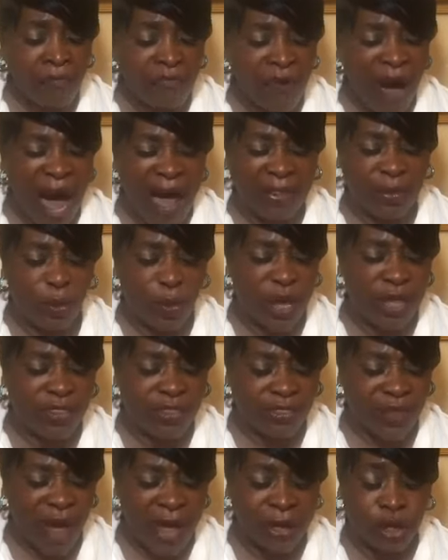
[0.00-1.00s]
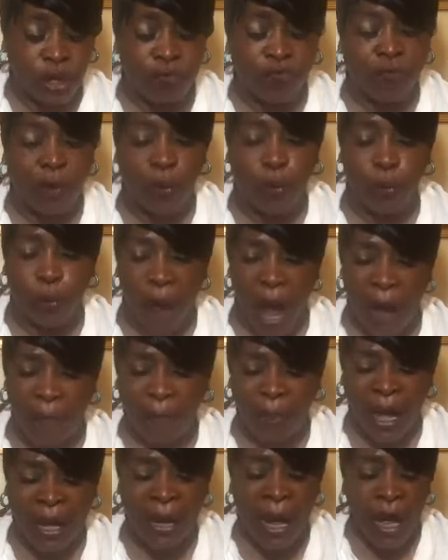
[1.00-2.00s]
Father, we thank you for
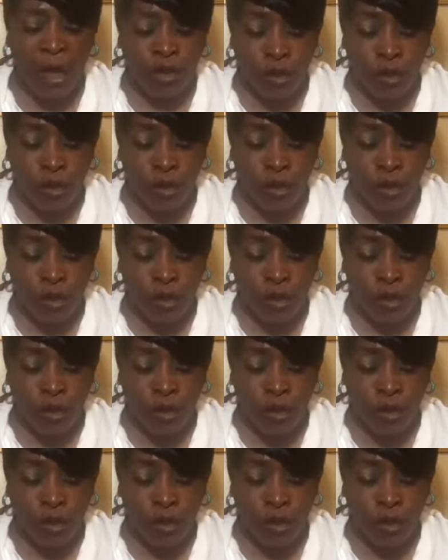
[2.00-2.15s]
wrapping